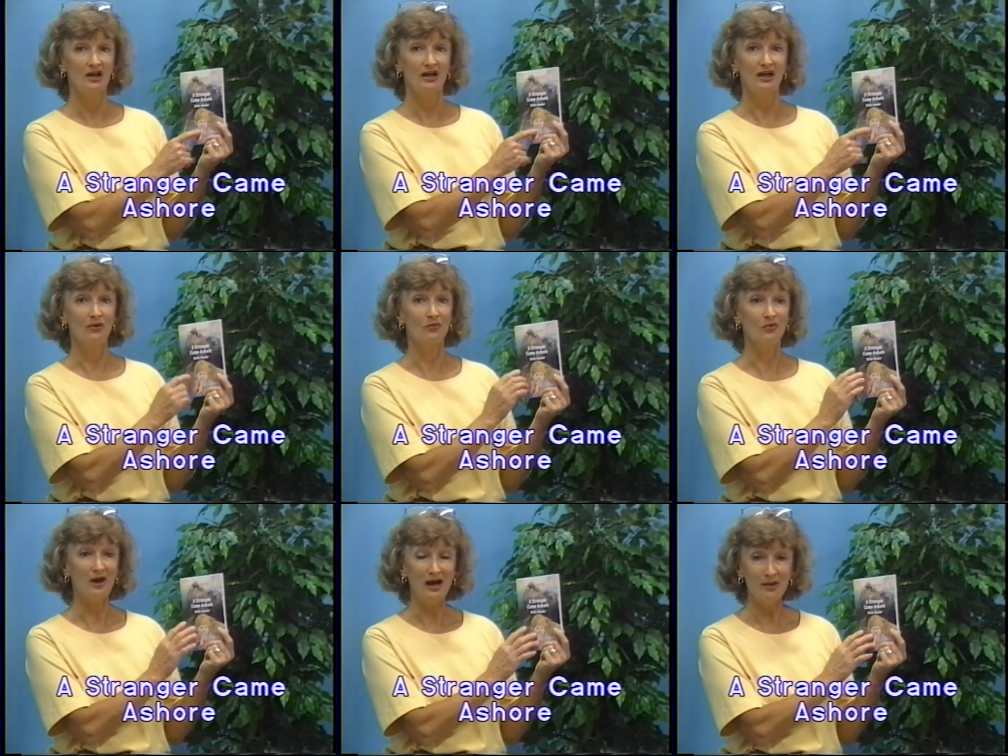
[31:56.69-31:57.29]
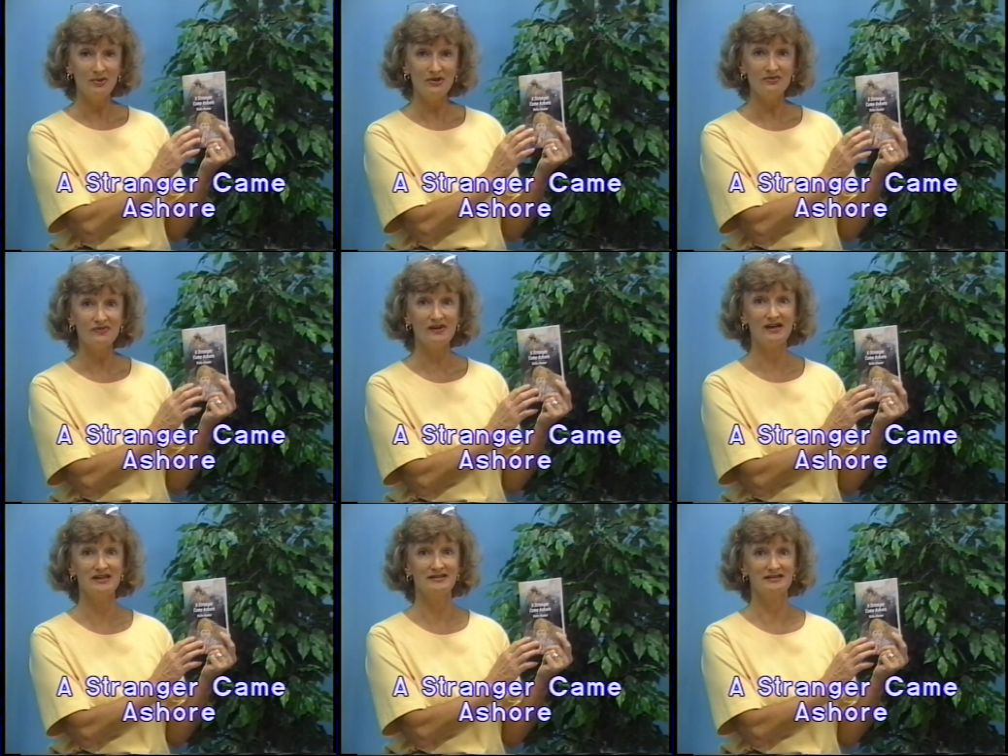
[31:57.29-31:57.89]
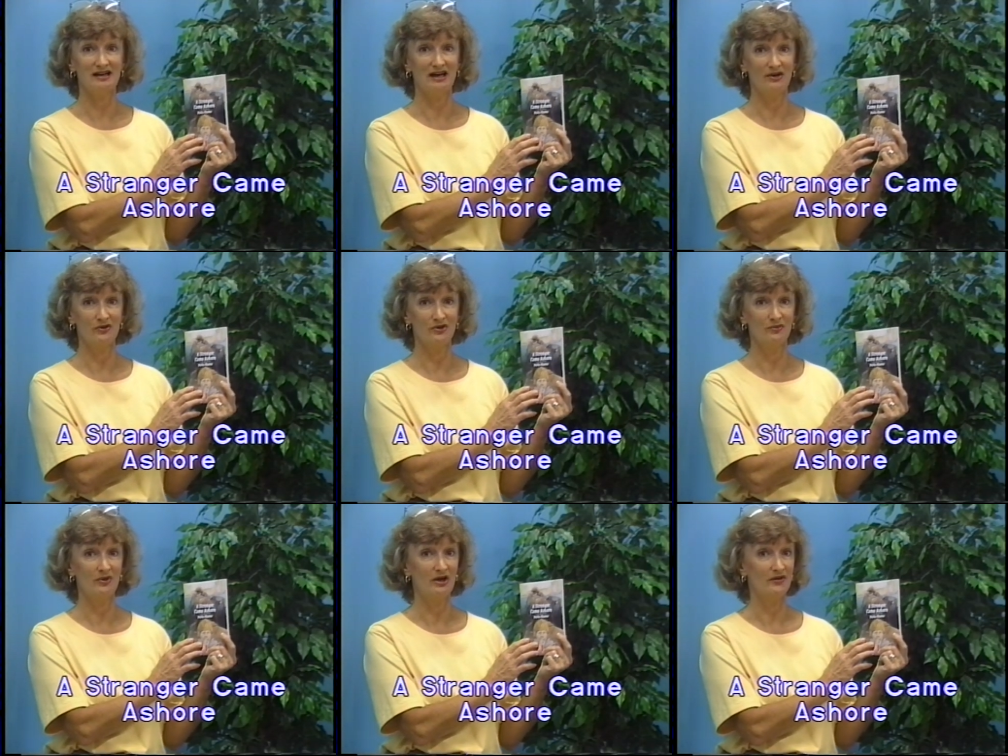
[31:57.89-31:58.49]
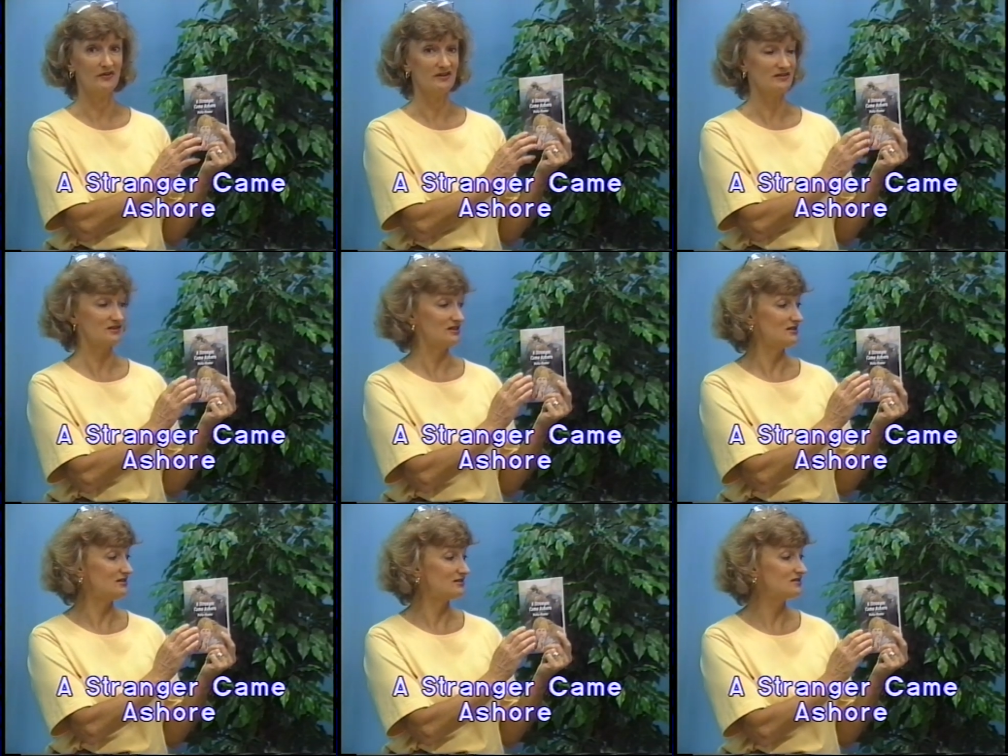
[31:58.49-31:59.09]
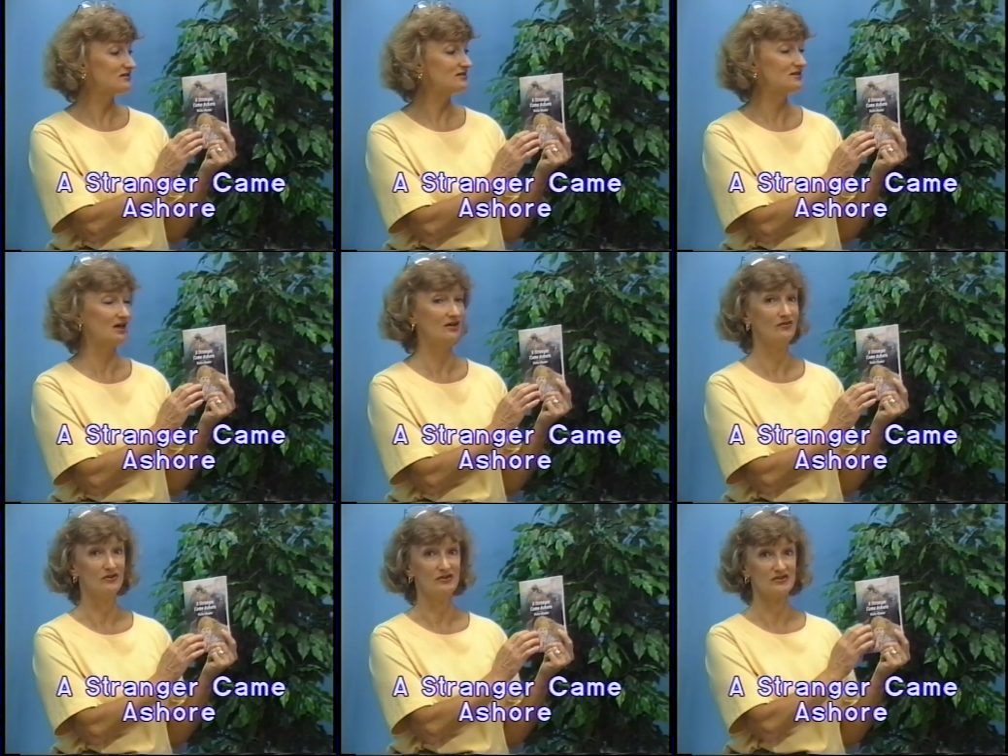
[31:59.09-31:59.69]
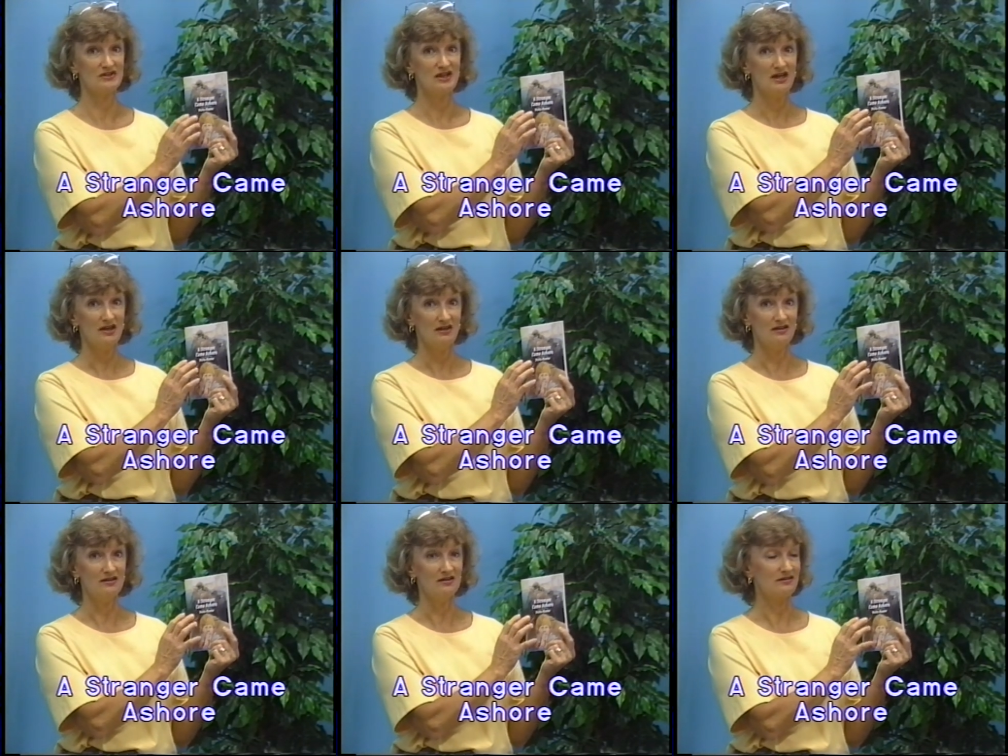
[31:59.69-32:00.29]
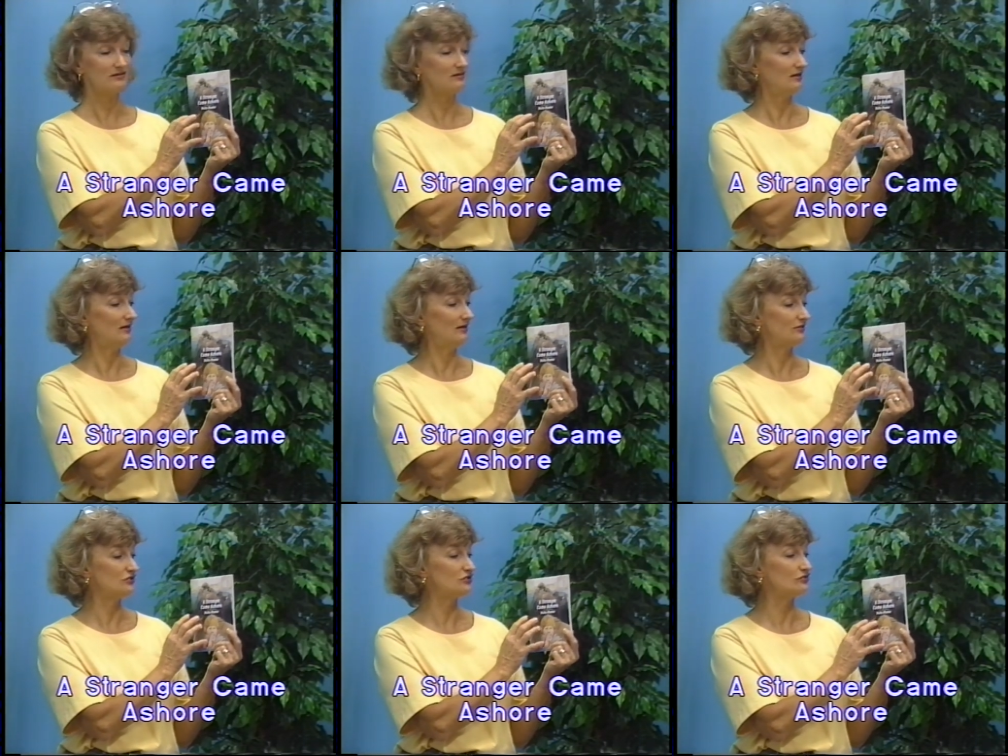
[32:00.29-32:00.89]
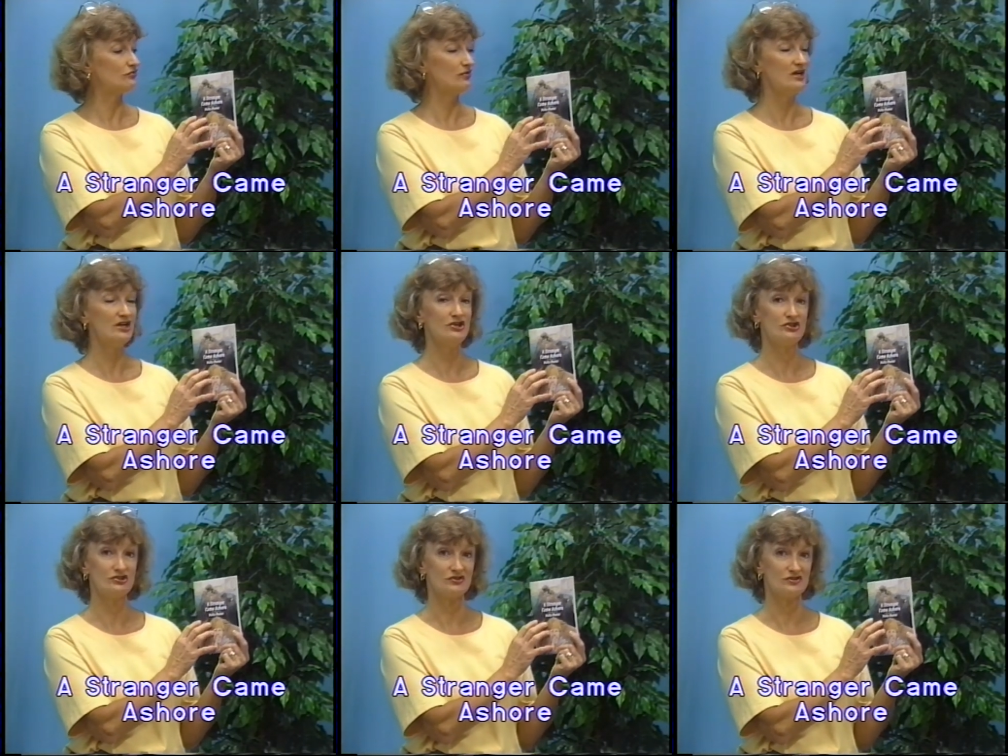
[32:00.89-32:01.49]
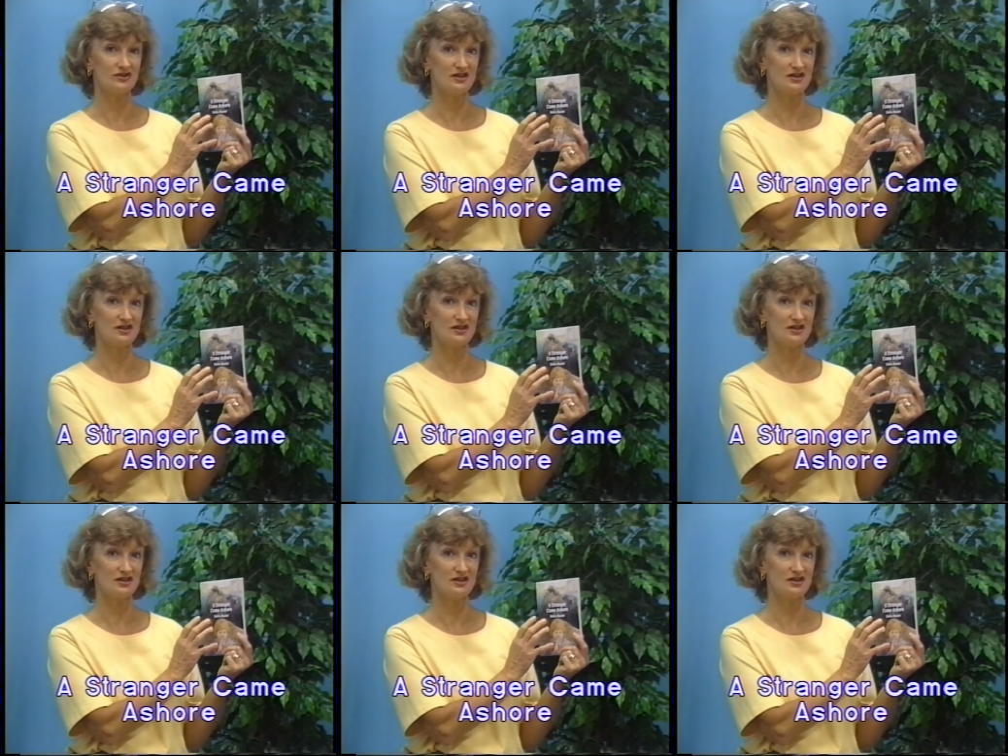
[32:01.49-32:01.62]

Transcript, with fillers: And Robbie finds out about this. He discovers this uh, stranger's